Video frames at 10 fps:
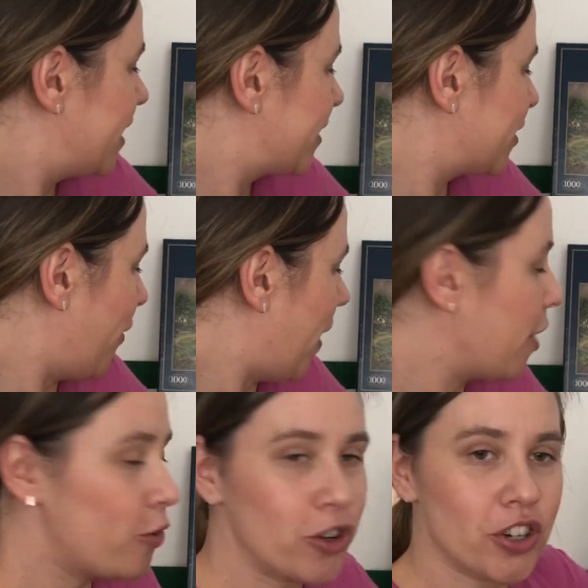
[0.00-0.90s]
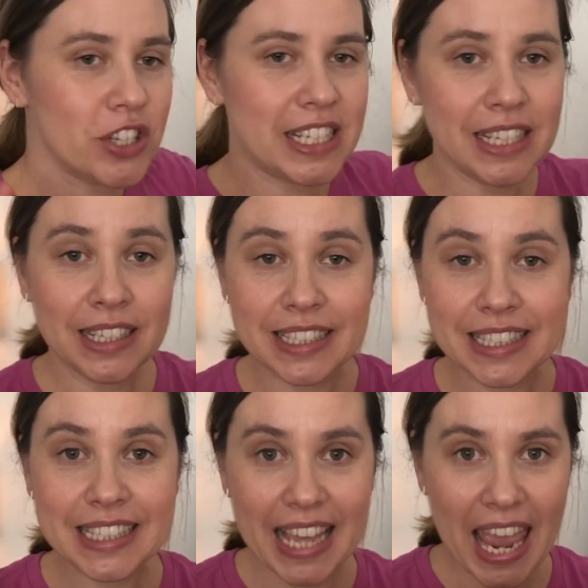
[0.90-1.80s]
So I ordered 6
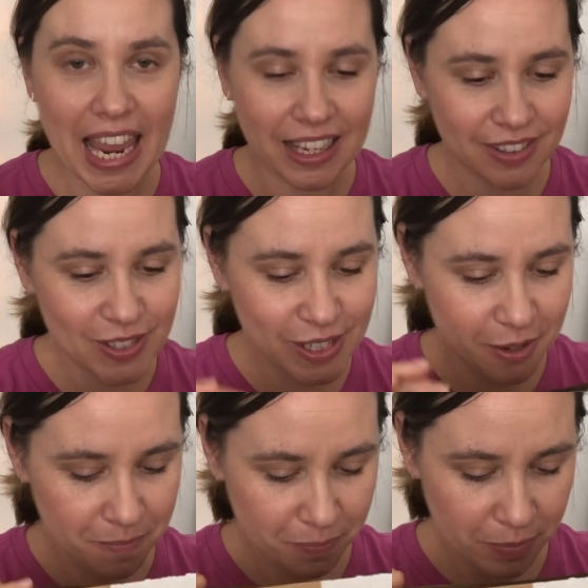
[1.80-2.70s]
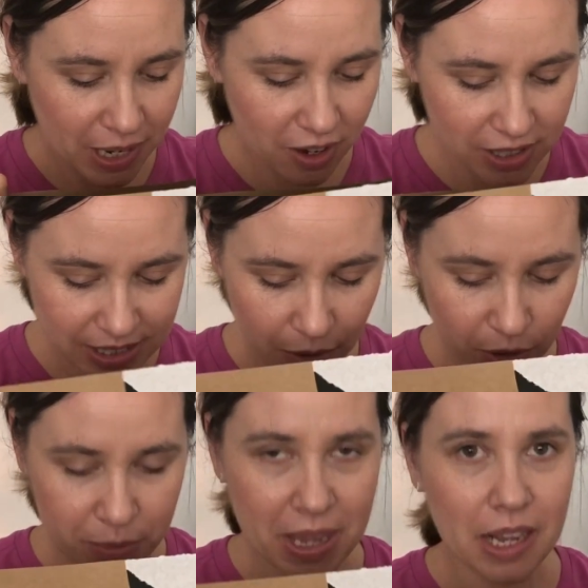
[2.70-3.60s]
skeins because I
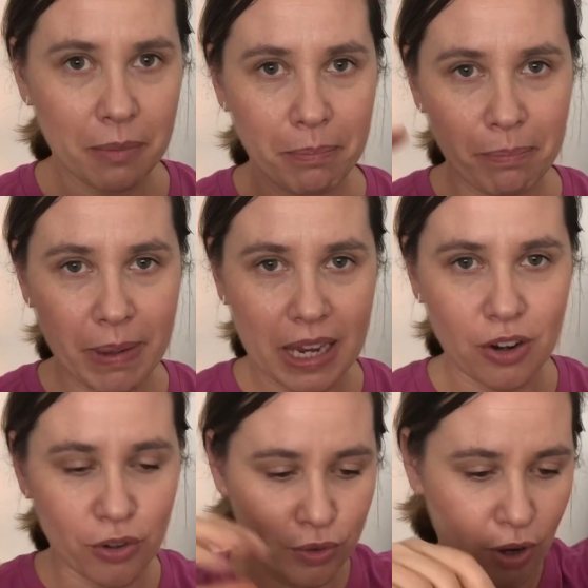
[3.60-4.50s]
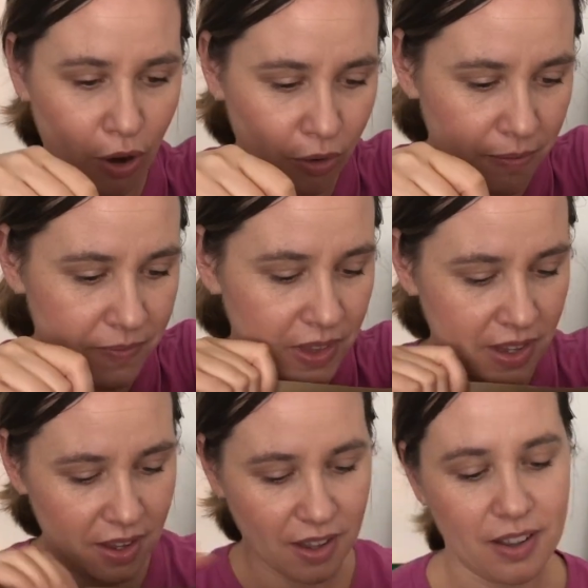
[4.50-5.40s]
want to make a bigger throw.
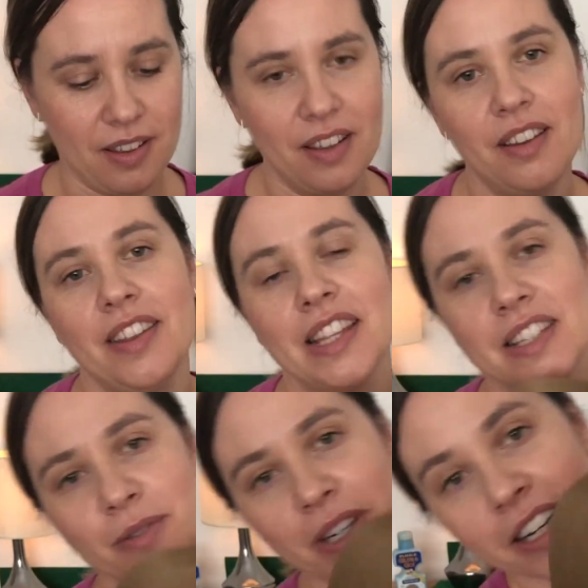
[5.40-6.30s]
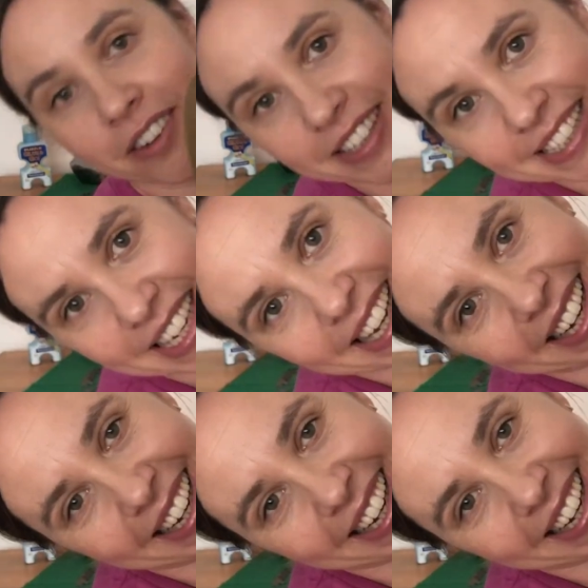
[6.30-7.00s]
This is what it looks like.